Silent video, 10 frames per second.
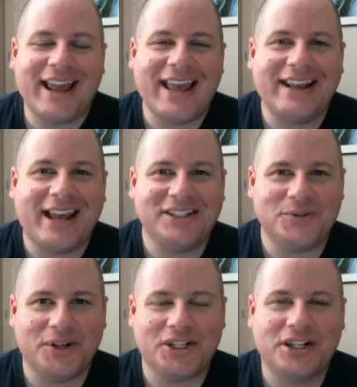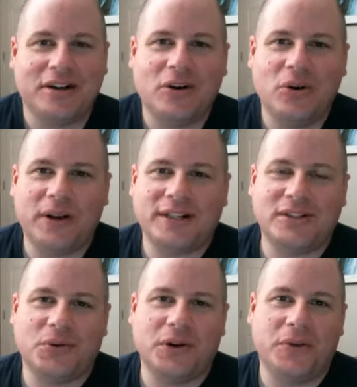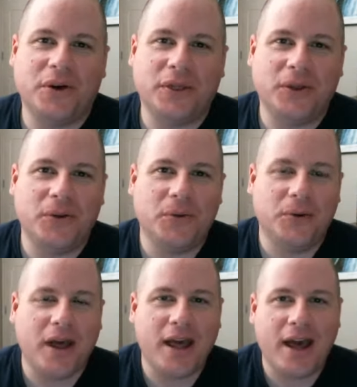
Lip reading: and I just want to share a quick story with you.